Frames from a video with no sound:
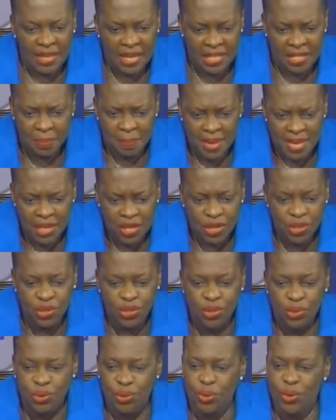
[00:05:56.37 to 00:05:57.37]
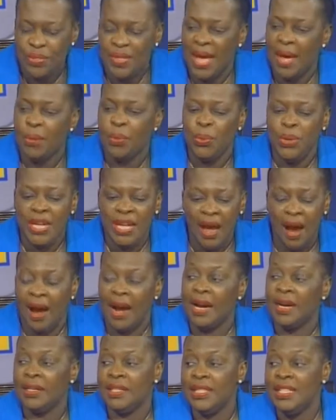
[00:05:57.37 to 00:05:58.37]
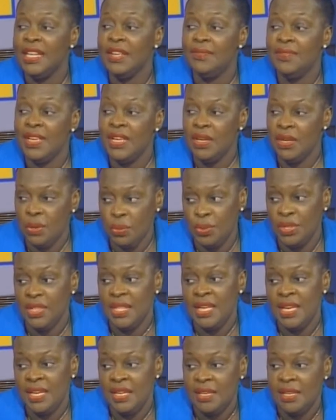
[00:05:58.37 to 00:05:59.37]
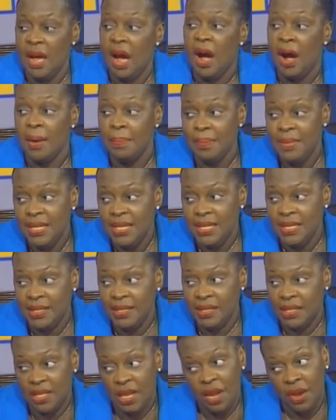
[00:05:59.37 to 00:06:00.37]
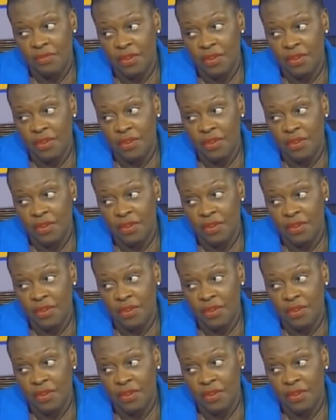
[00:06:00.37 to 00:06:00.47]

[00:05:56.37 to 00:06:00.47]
is making sure that we are living within our means